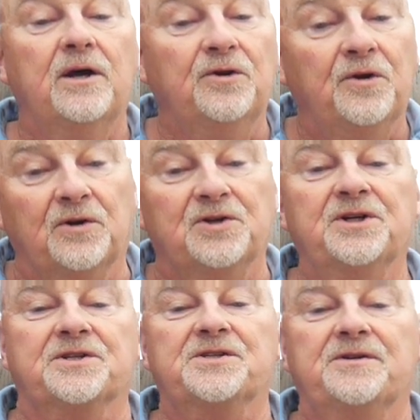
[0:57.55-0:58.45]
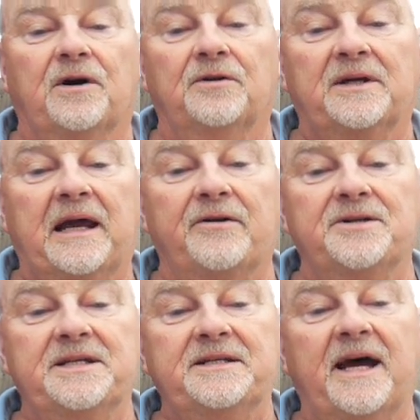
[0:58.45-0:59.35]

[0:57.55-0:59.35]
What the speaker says: not just on the guaranteed